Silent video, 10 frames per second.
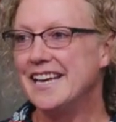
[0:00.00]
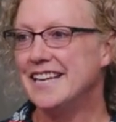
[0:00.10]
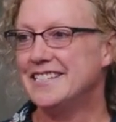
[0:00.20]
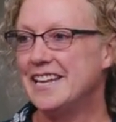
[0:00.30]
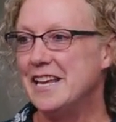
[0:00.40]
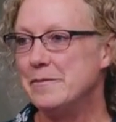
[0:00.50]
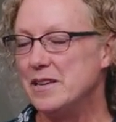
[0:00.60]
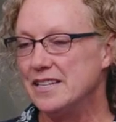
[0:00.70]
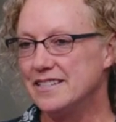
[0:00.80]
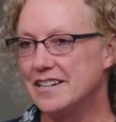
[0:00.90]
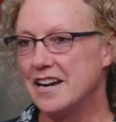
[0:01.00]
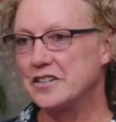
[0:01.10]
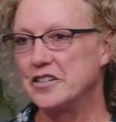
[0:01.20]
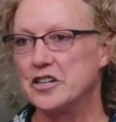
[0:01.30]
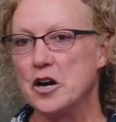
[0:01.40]
His name is
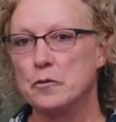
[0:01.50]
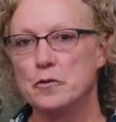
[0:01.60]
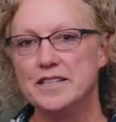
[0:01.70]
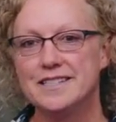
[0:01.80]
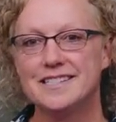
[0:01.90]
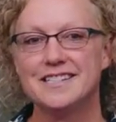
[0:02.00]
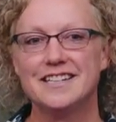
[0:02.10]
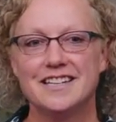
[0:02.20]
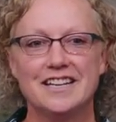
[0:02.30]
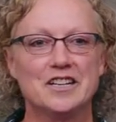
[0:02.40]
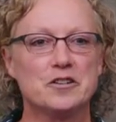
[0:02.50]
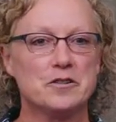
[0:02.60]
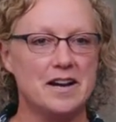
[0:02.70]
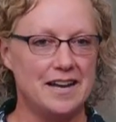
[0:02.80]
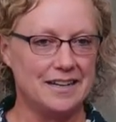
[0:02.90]
Dr. Winston
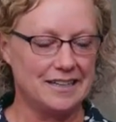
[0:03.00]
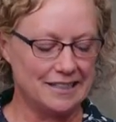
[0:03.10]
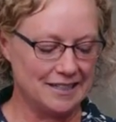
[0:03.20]
Craig.